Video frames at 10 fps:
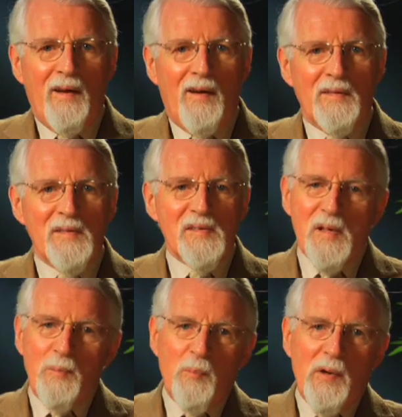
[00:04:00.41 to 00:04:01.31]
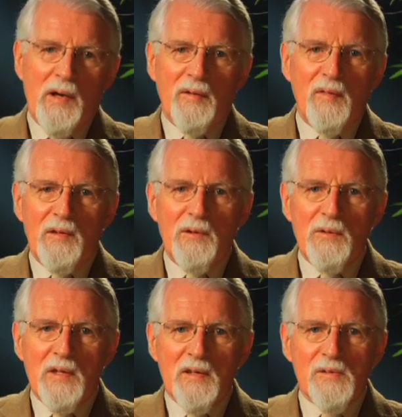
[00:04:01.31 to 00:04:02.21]
on some part of the New
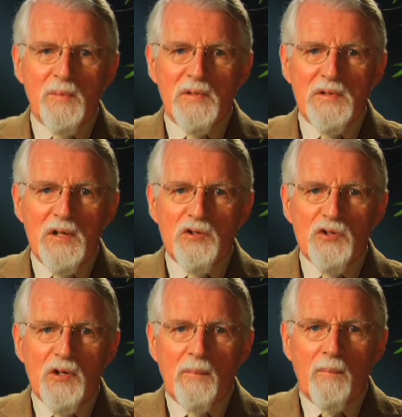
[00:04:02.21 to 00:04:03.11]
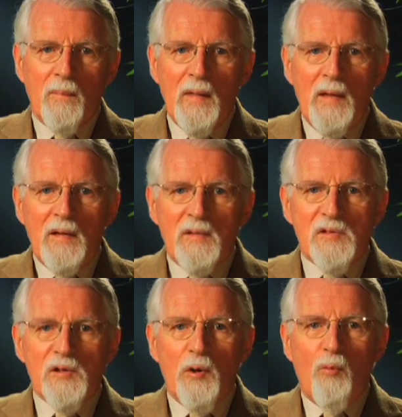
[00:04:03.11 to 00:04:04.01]
Testament teaching.
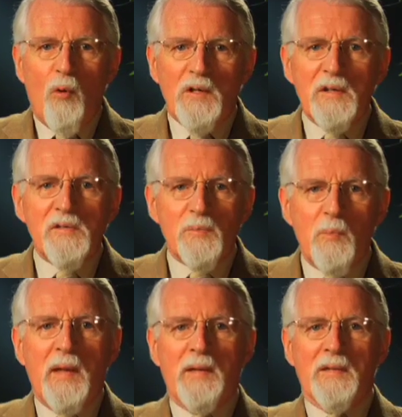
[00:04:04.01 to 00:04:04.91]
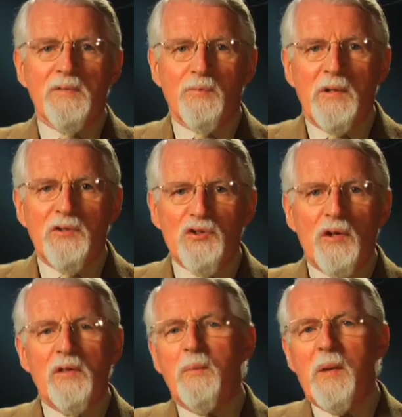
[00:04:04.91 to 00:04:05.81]
So what is meant when
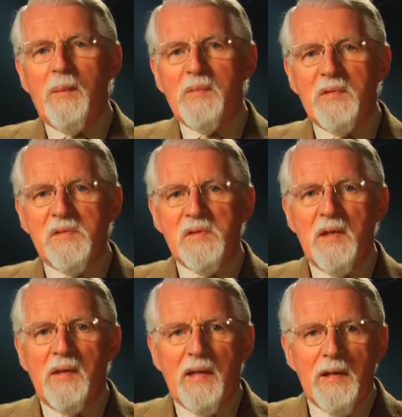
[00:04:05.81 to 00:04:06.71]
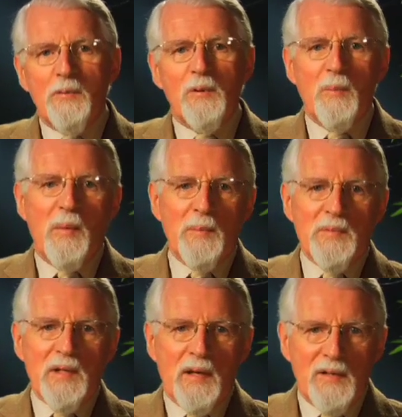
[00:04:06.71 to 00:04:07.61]
John the Baptist said he will
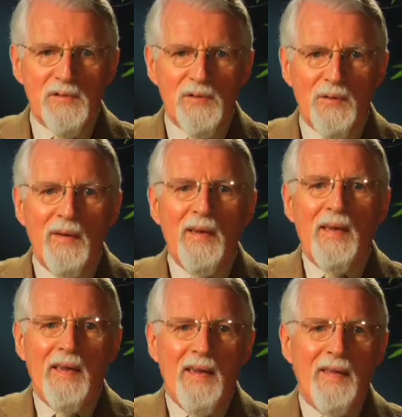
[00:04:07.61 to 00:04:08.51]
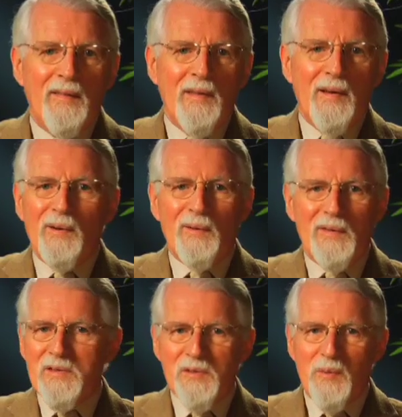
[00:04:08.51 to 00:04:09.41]
baptize you in the
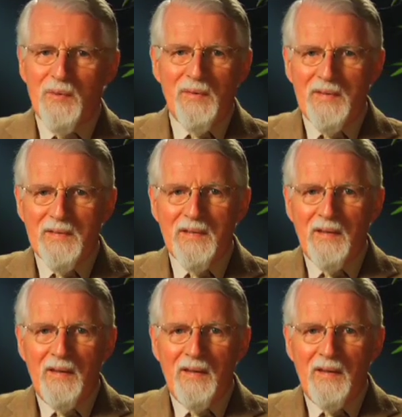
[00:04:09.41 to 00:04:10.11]
Holy Spirit?